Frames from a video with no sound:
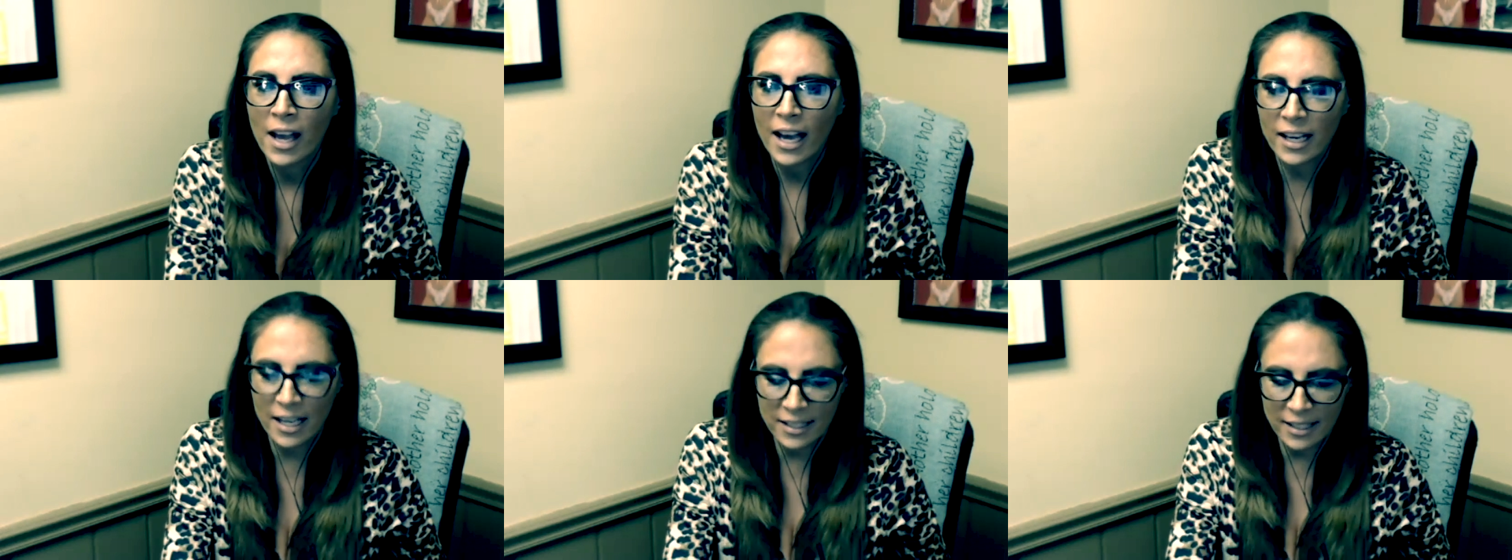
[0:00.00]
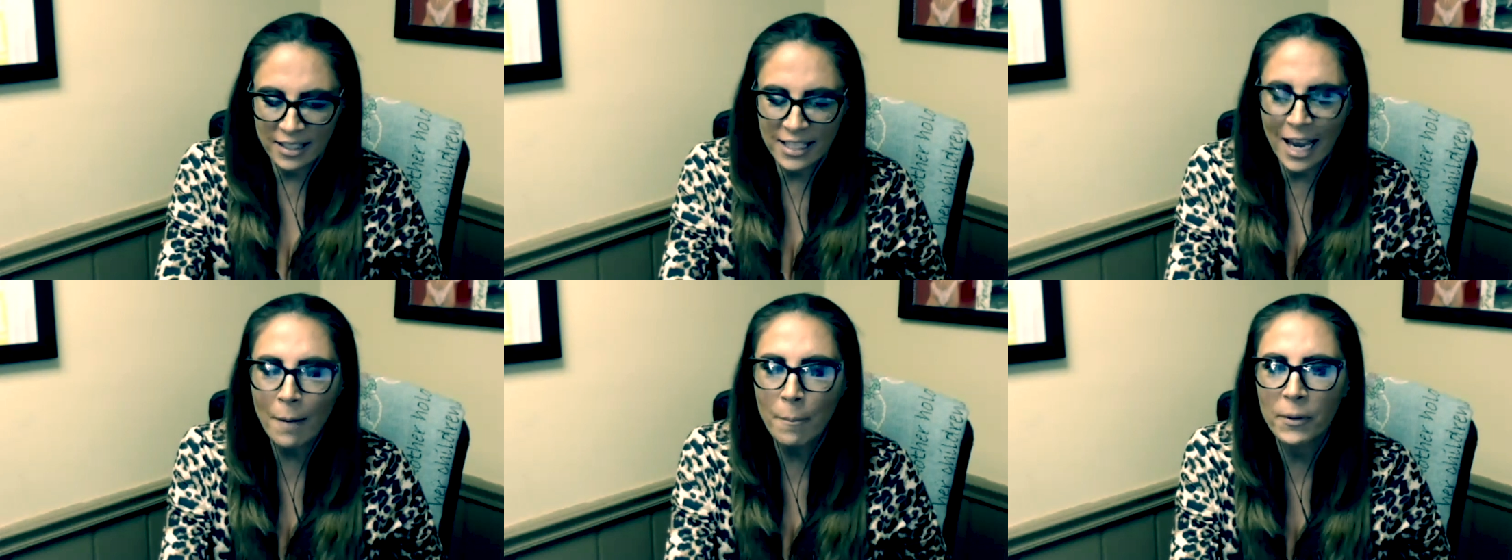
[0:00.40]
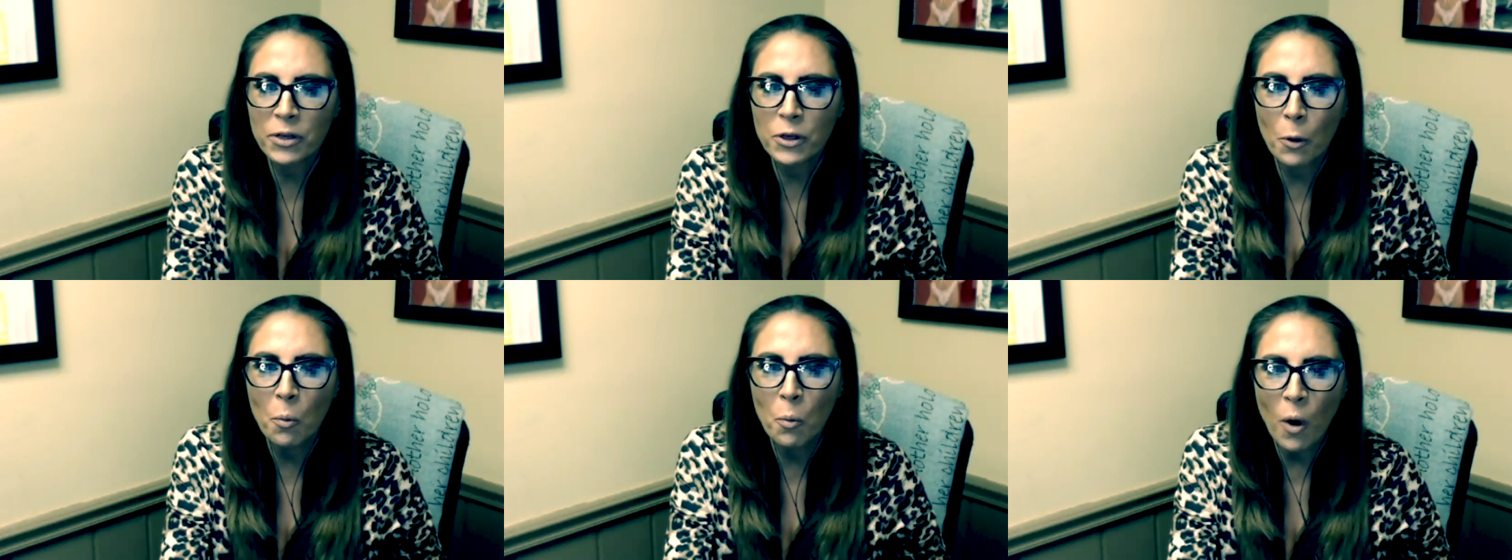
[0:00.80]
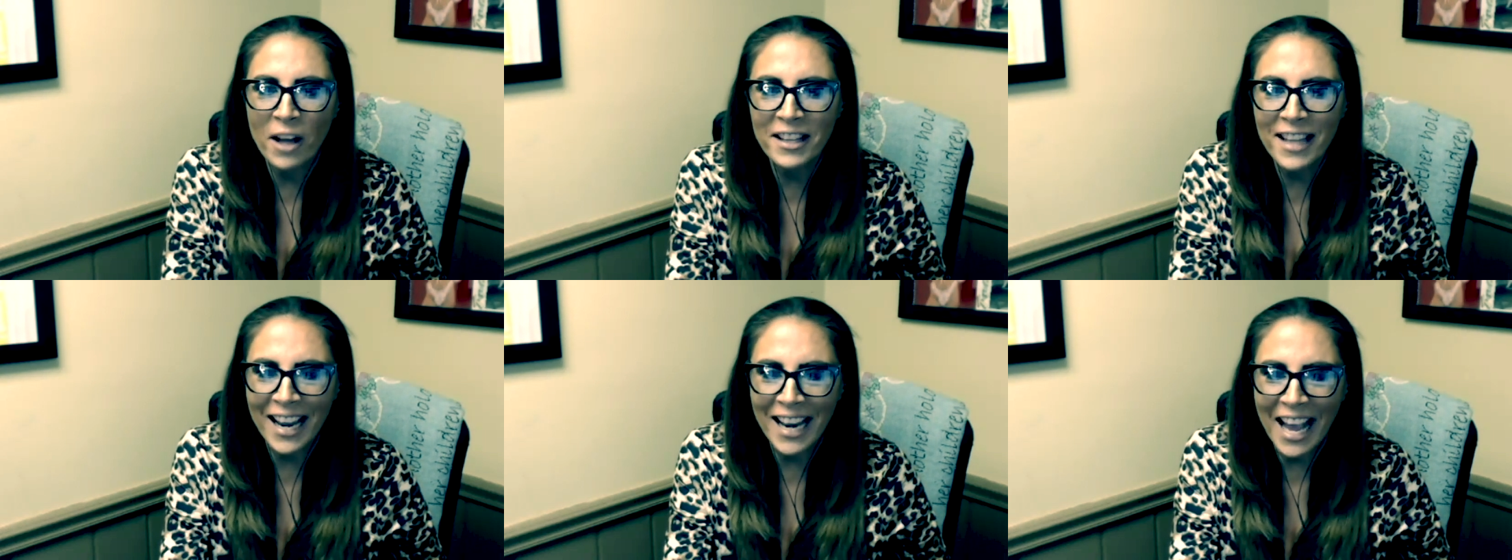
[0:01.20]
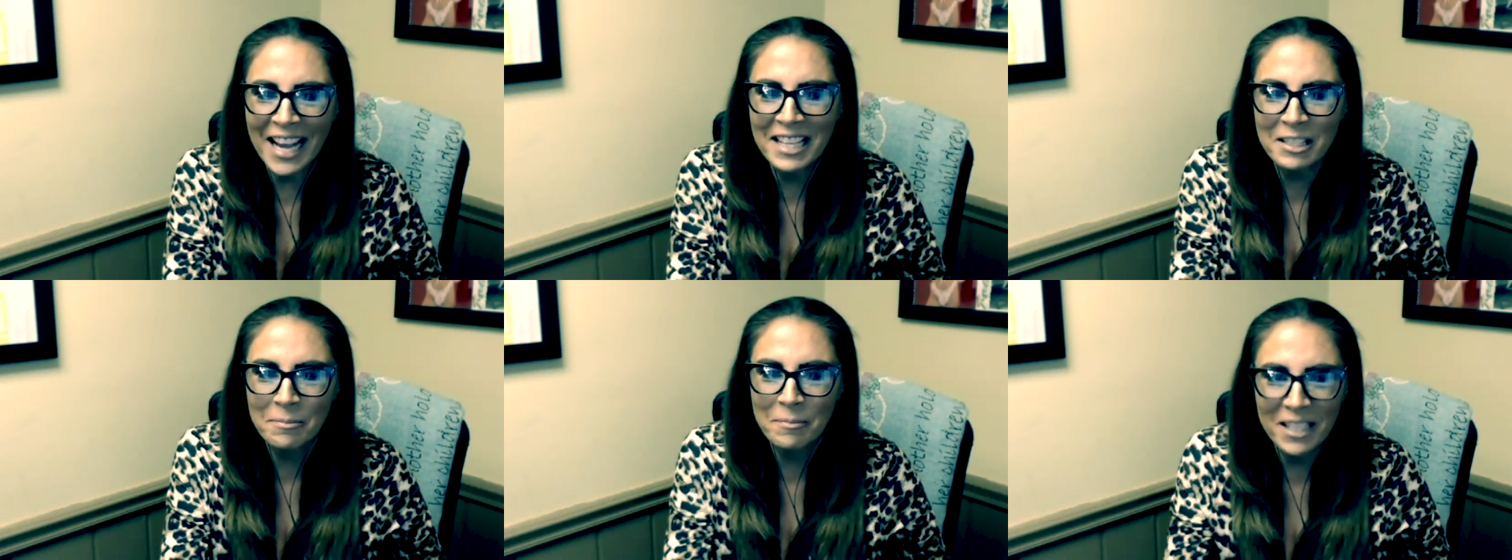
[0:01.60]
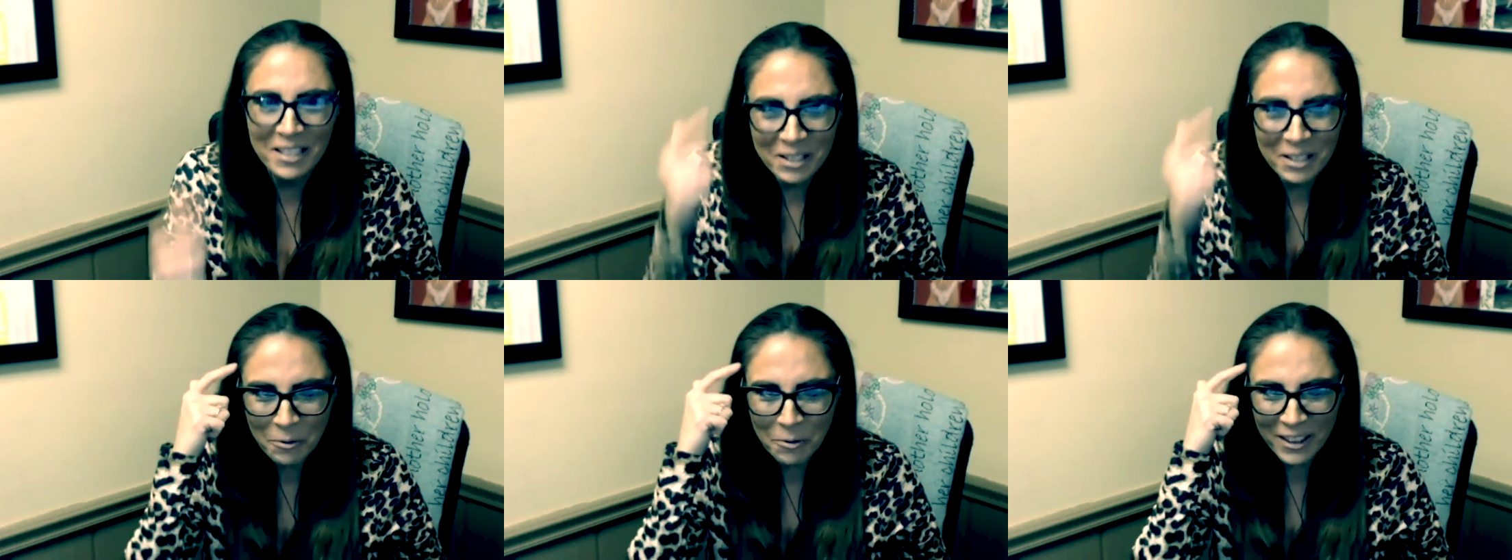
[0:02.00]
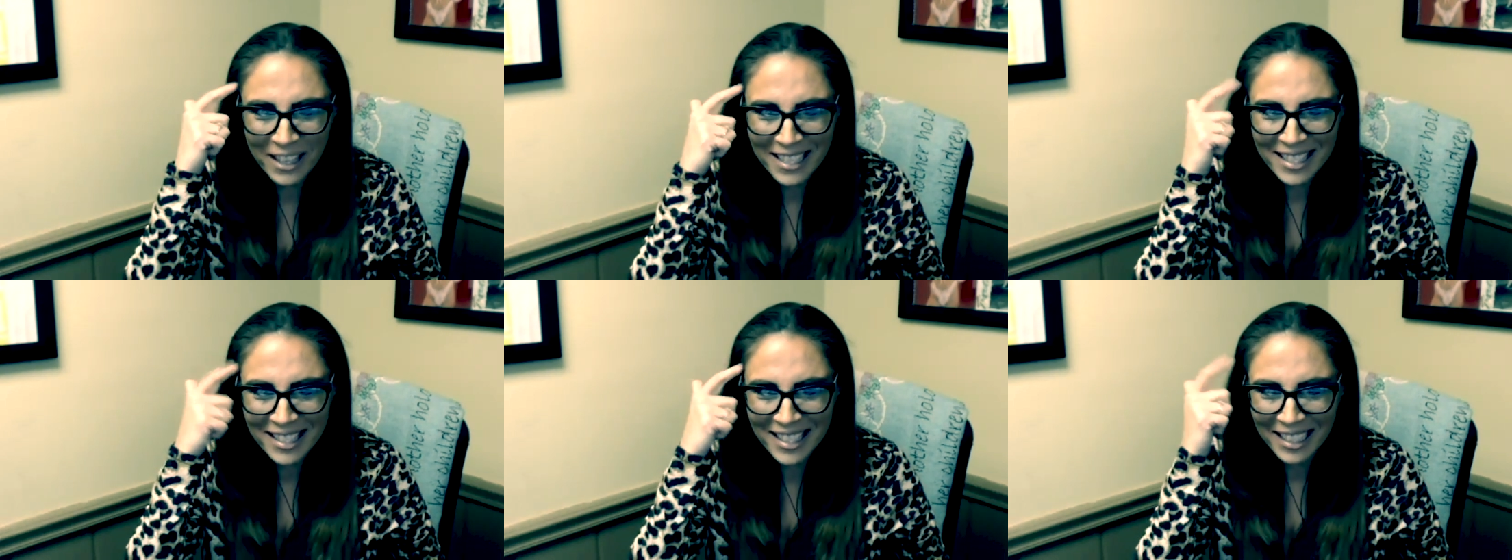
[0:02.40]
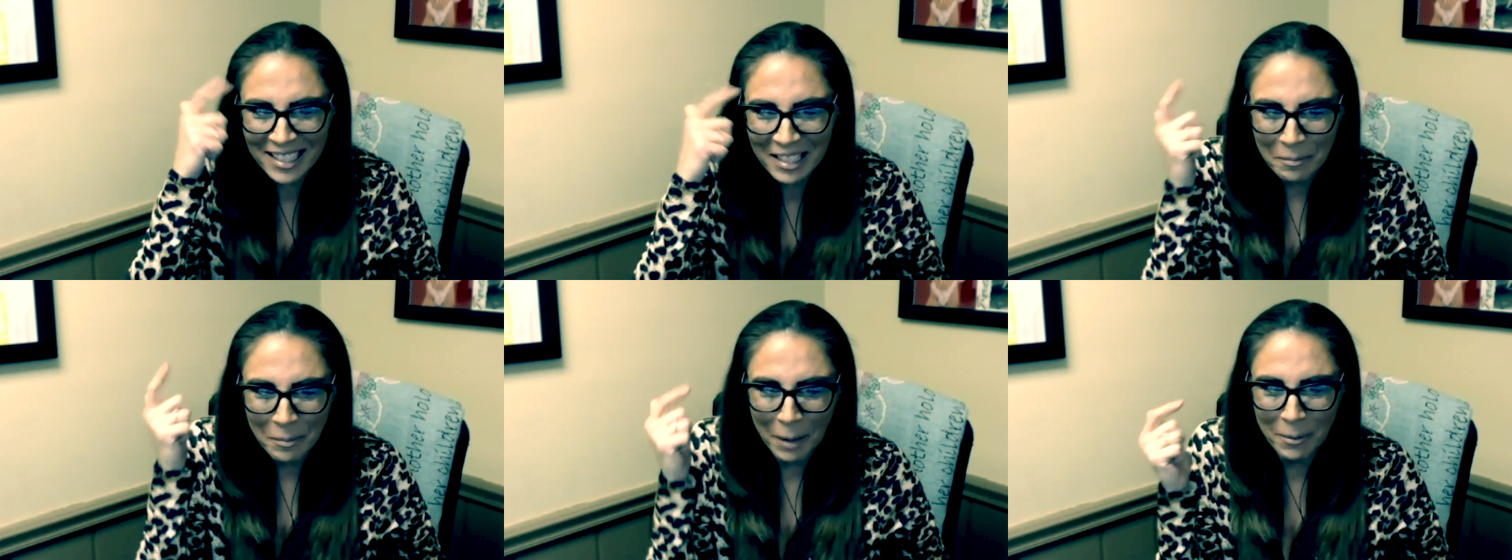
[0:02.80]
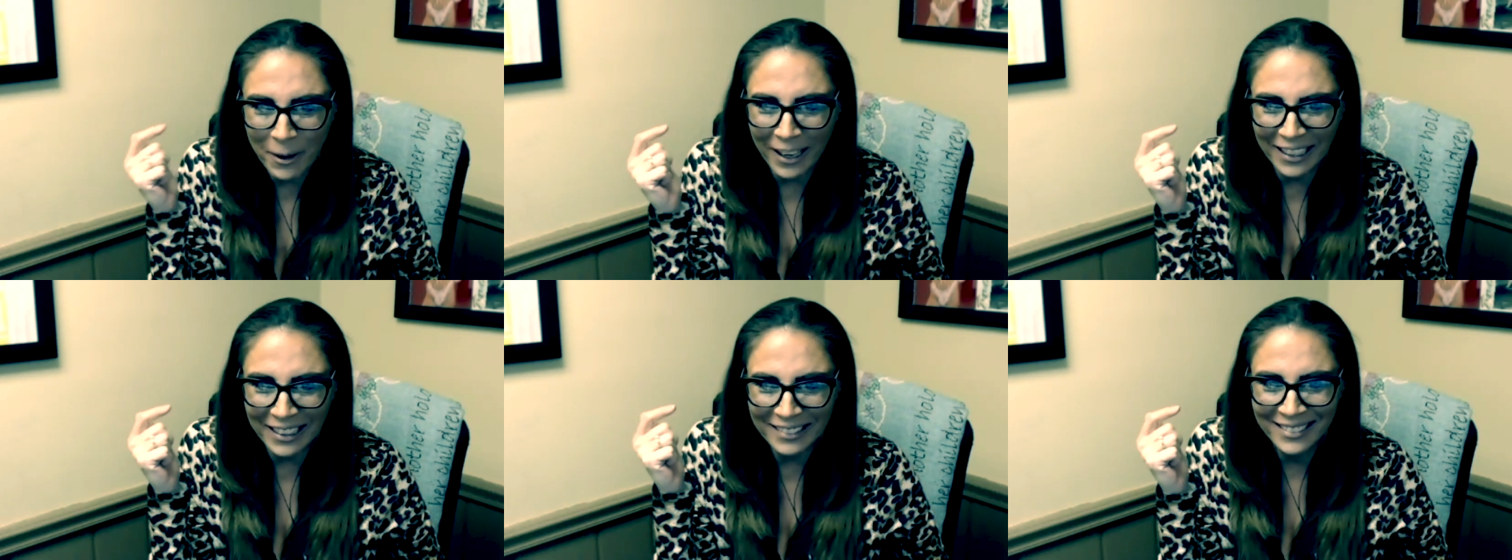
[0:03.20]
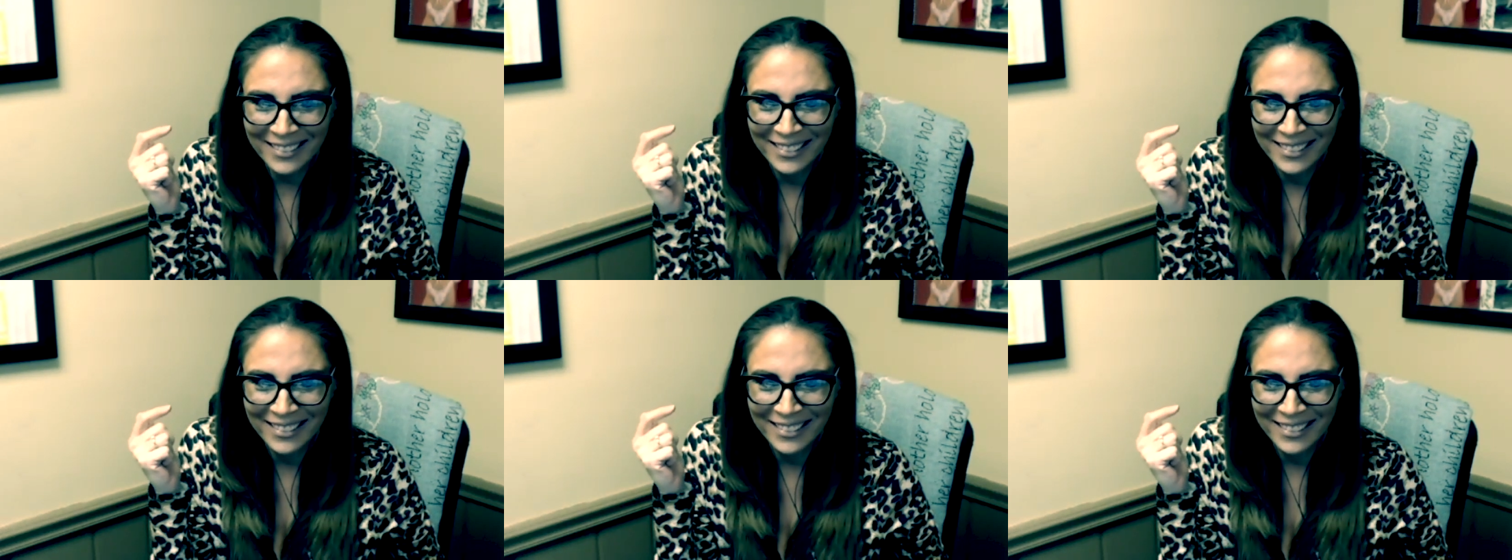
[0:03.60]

And I said, yeah, but the one that hates me is the one that sticks in my brain.